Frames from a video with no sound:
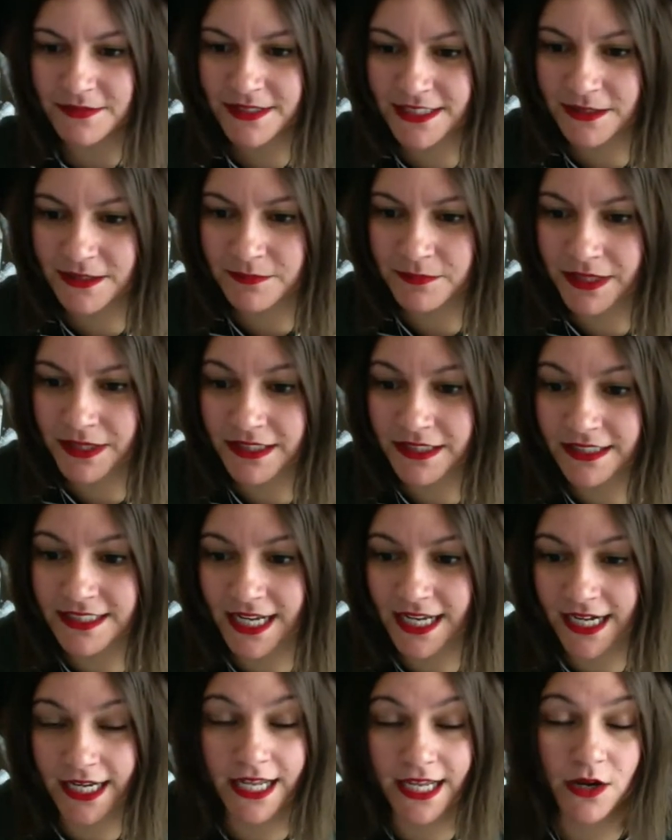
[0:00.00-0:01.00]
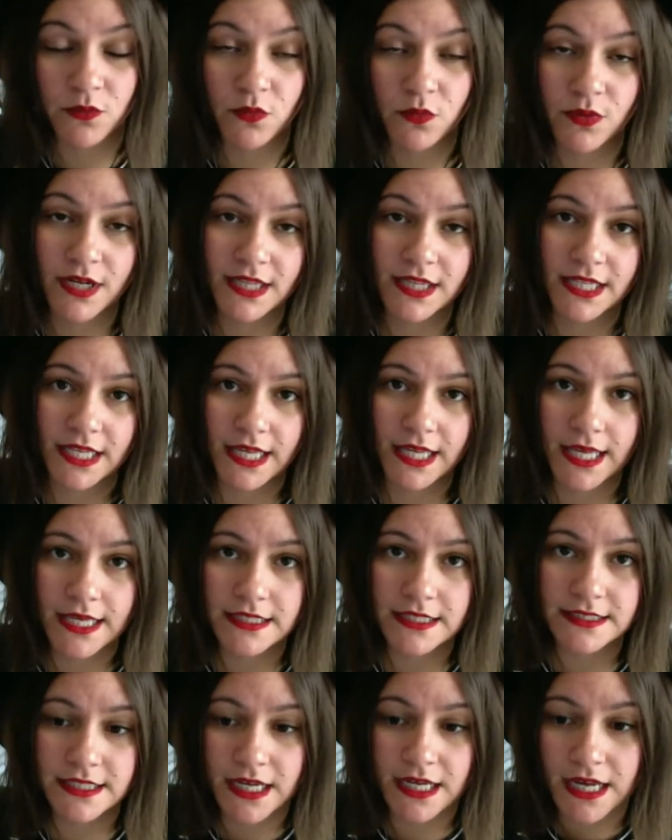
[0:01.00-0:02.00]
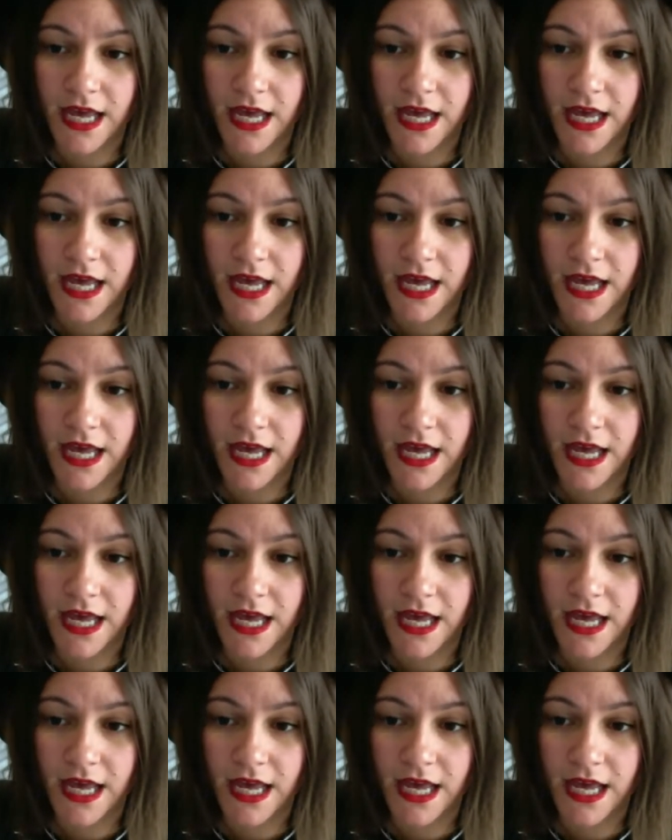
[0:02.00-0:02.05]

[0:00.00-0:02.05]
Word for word: debilitating it really is